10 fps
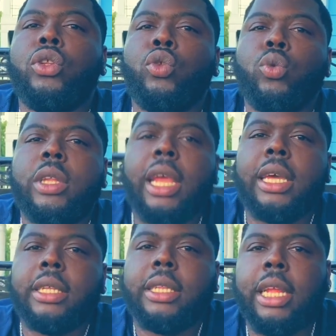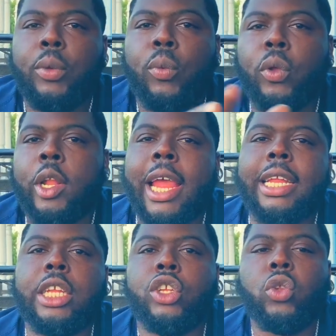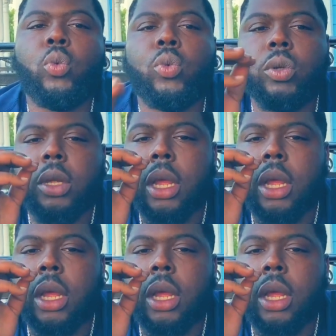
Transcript: do things they would like to do.